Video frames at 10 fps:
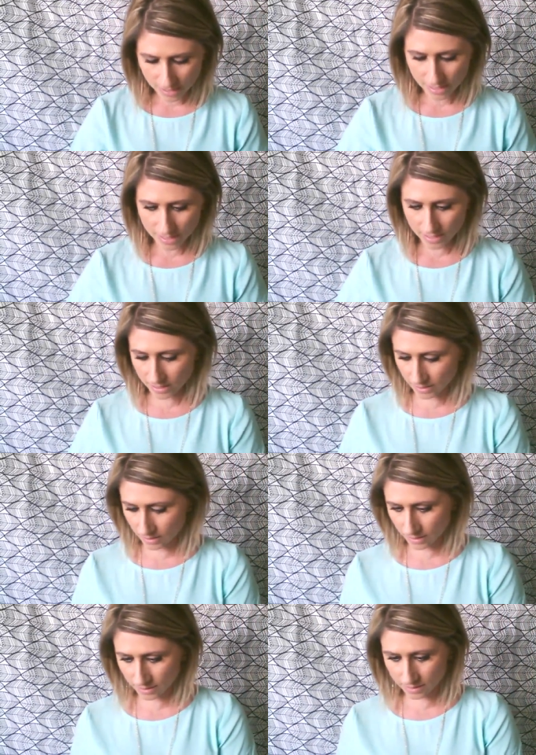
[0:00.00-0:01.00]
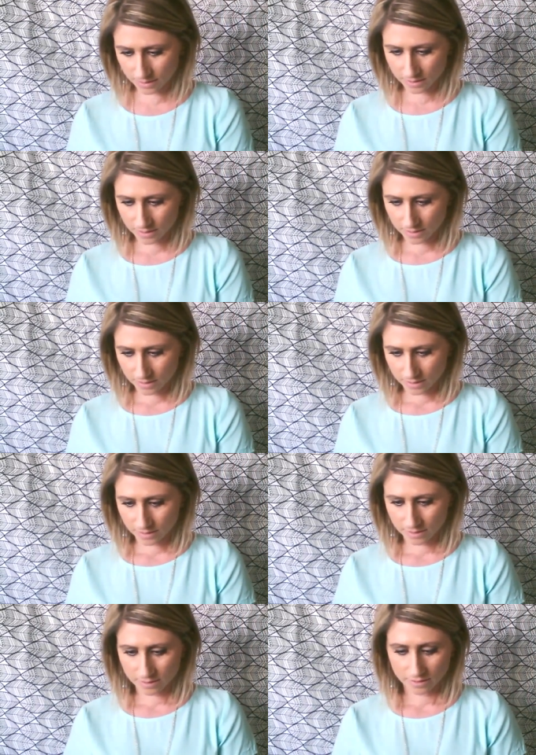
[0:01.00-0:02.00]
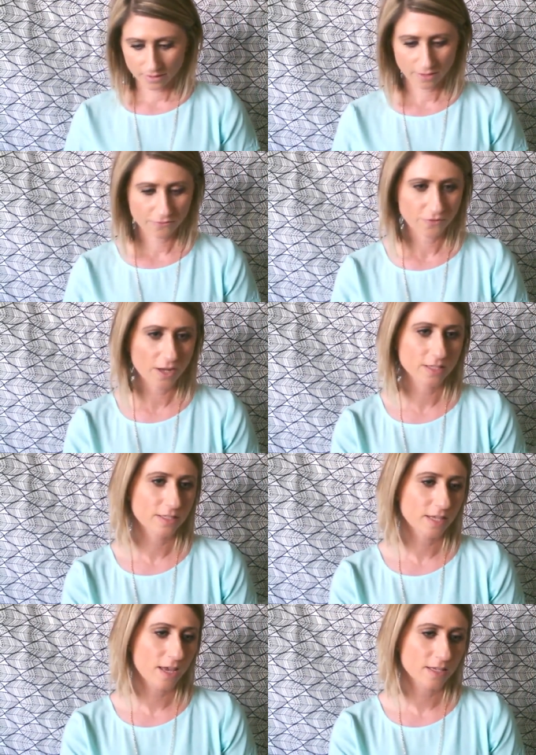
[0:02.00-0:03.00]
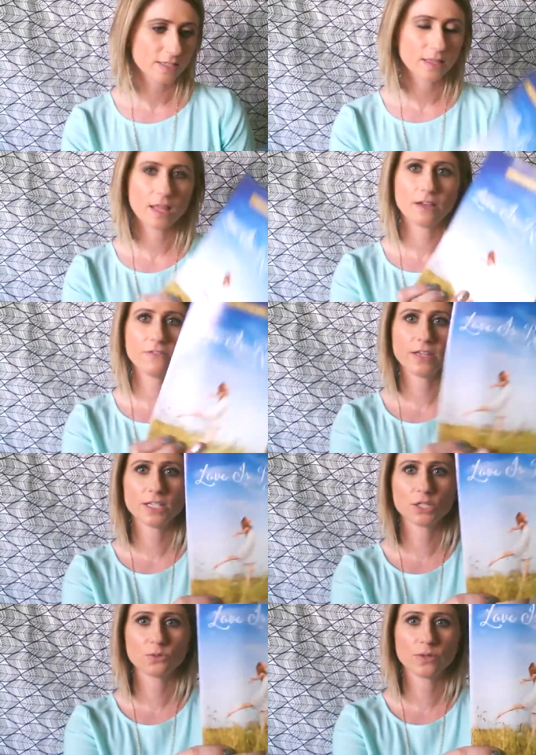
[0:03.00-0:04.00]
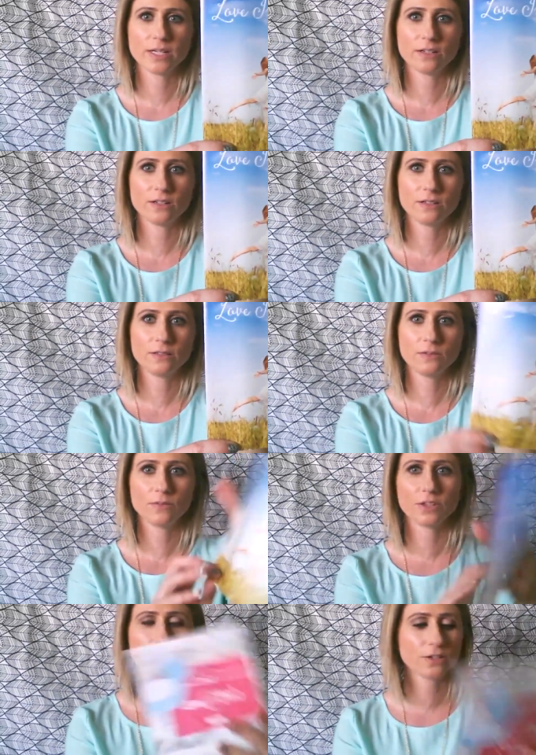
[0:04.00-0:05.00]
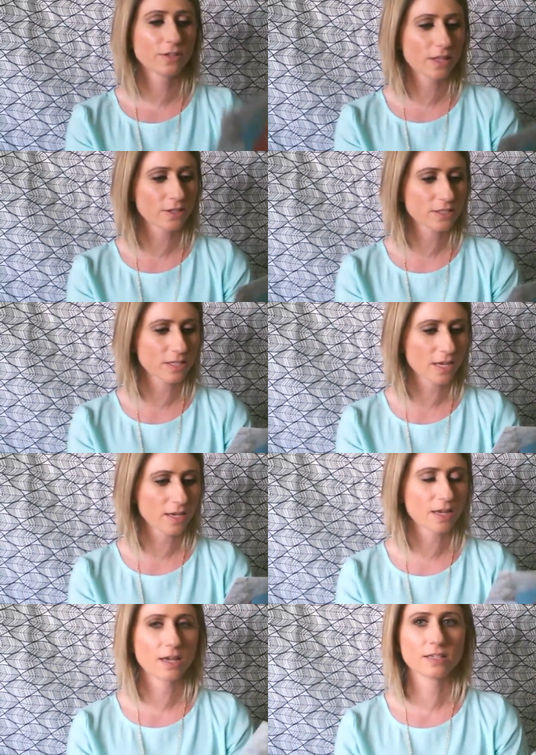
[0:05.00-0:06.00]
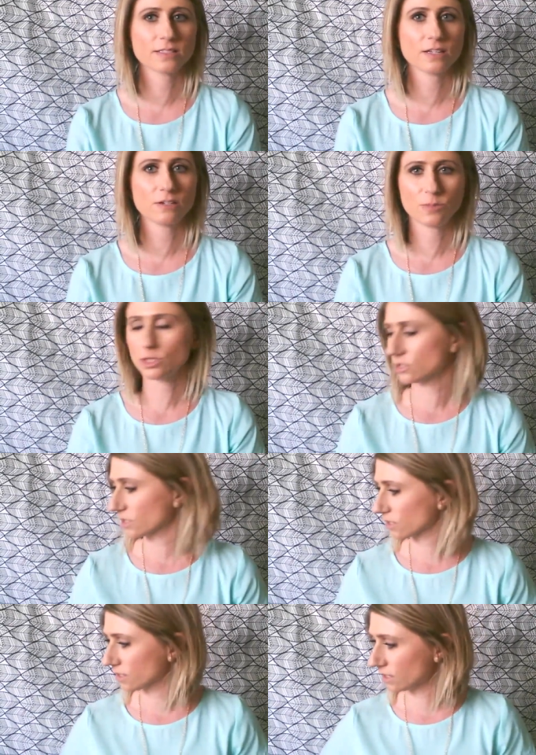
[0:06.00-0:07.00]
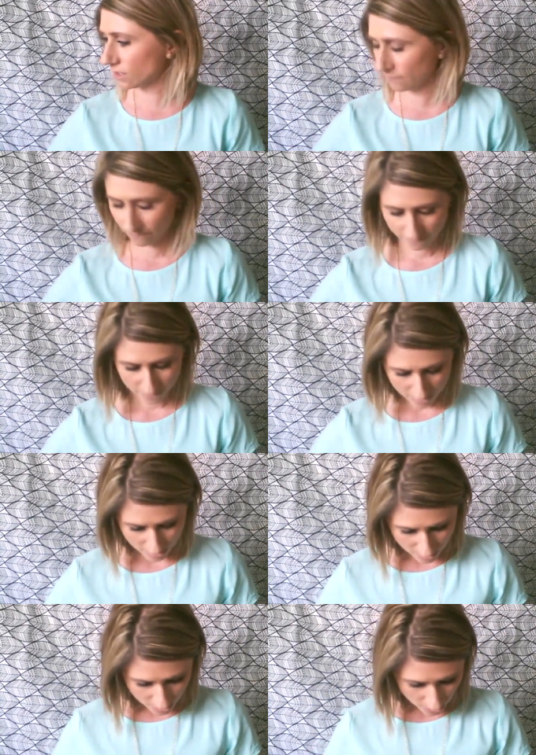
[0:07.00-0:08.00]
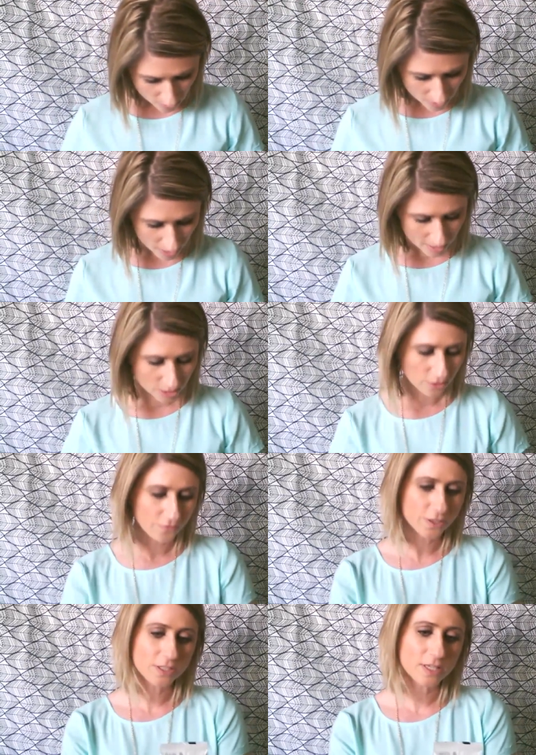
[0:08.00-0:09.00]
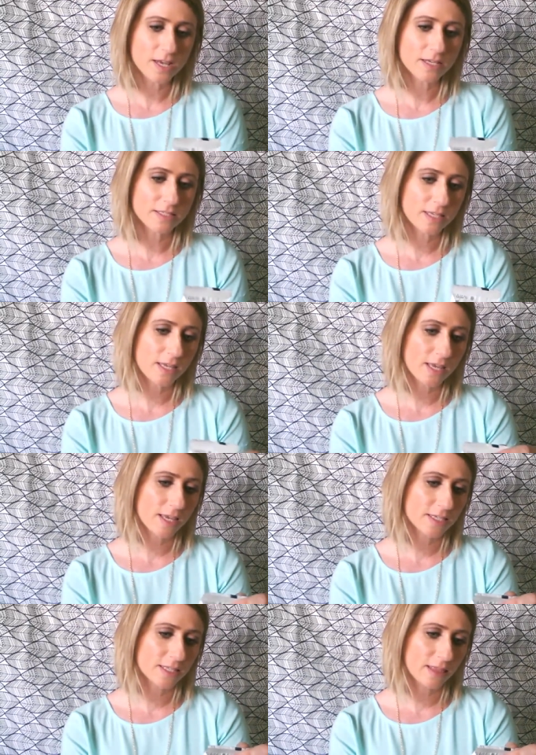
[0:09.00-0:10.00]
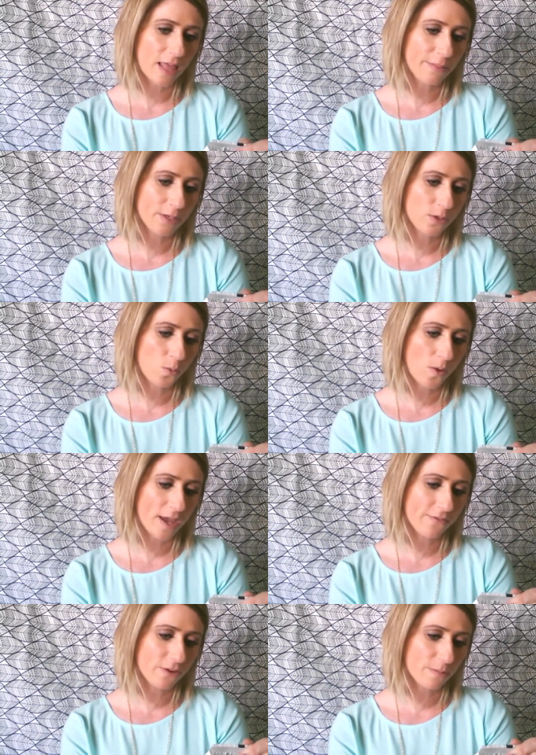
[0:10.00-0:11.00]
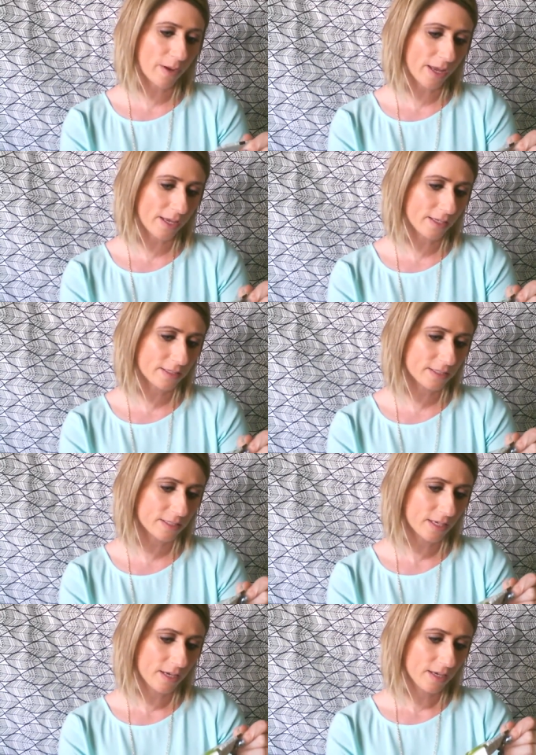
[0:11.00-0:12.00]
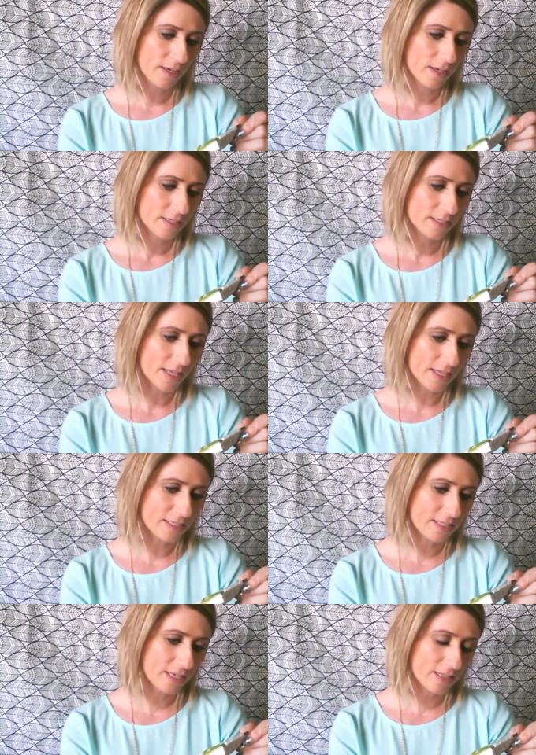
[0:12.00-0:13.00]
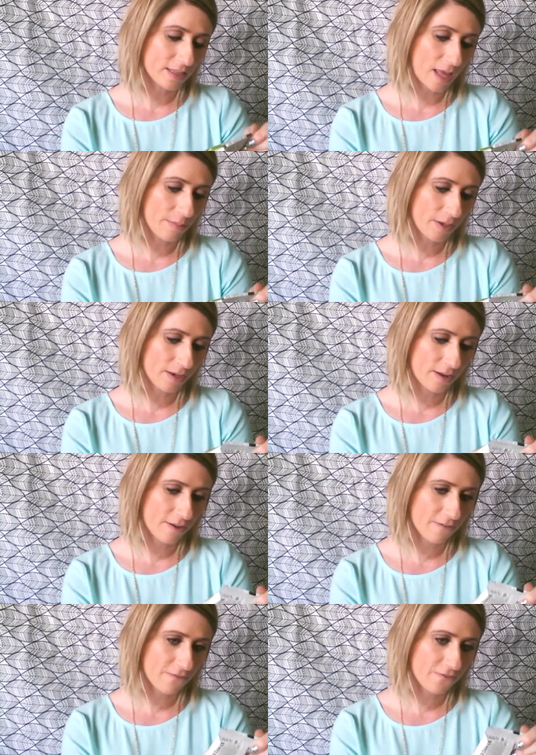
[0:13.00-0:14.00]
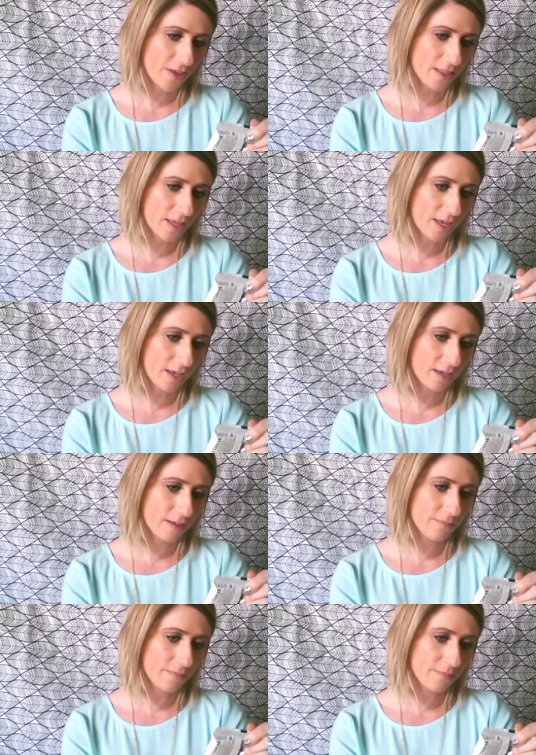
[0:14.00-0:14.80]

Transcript: And the front says, "Love is real." The girl that looks like uh, Sound of Music. Okay, so first thing I see is lemon wafer bites, zesty lemon filling